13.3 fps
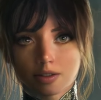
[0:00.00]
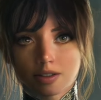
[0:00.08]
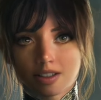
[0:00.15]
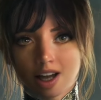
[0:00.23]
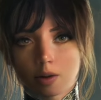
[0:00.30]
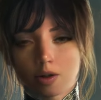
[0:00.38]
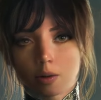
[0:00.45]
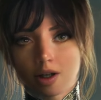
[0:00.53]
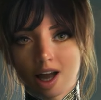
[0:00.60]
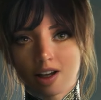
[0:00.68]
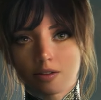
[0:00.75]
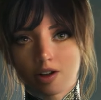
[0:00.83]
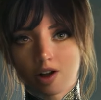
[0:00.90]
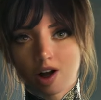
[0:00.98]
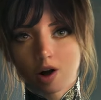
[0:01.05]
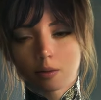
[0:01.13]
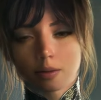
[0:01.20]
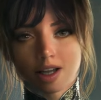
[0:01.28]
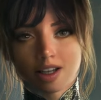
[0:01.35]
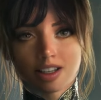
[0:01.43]
Now that we have our
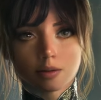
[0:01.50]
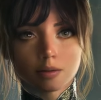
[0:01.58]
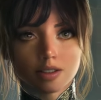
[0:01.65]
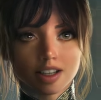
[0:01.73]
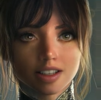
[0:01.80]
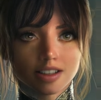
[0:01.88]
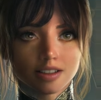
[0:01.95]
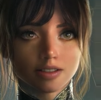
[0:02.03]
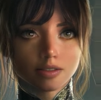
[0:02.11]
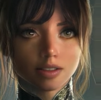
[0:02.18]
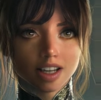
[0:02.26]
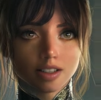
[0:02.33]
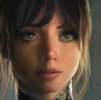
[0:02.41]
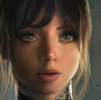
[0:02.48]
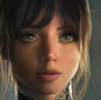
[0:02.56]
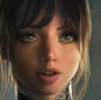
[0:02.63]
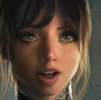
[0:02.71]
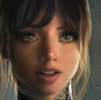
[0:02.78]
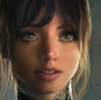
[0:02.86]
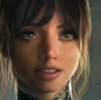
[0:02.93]
homemade lipstick, let's move
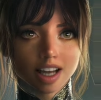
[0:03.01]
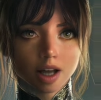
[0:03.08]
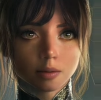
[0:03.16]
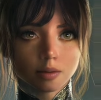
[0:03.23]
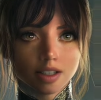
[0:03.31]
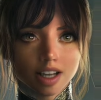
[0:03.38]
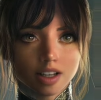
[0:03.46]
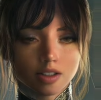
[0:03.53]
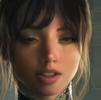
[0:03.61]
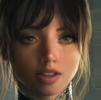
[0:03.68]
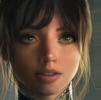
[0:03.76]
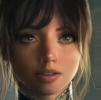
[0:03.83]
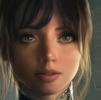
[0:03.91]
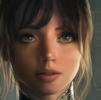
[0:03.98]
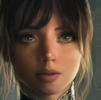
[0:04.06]
on to application.